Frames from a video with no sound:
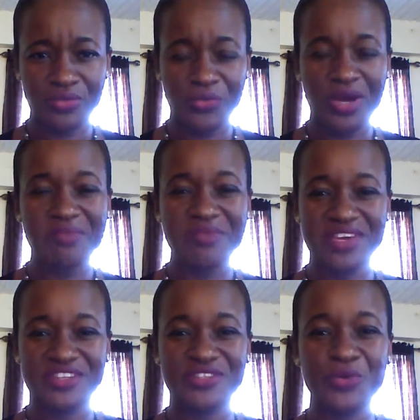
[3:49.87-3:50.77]
What
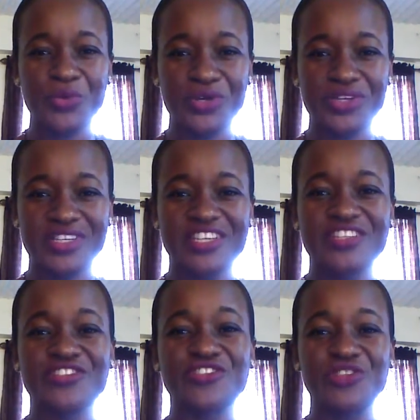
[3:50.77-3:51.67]
makes you worthy
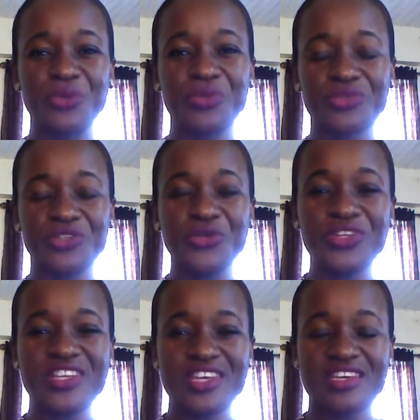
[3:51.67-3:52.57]
is you.
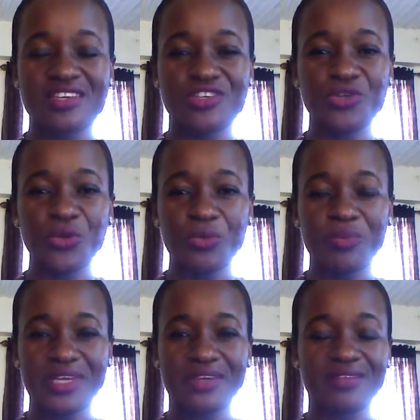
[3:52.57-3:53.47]
Unique. You
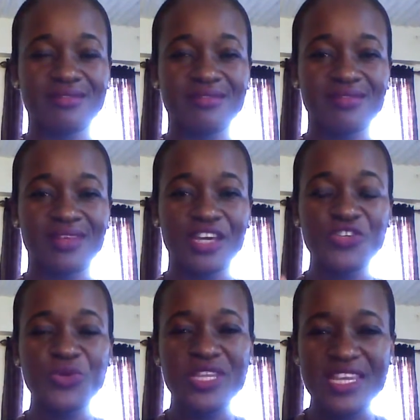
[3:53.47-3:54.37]
being a
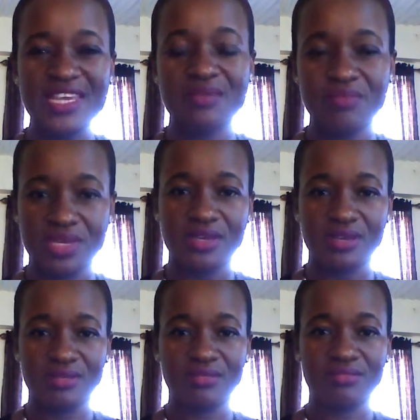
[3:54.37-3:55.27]
unique
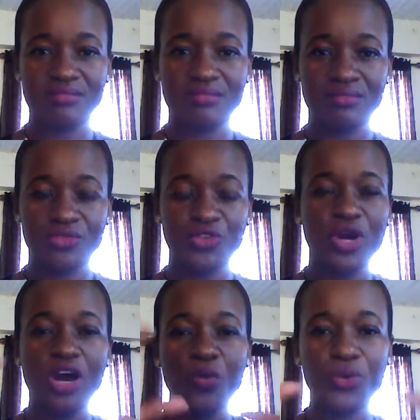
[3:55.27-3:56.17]
being. You
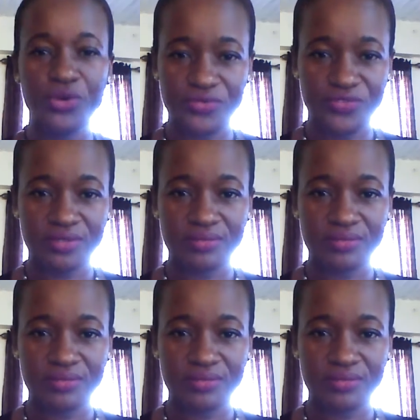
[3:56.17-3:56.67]
are worthy.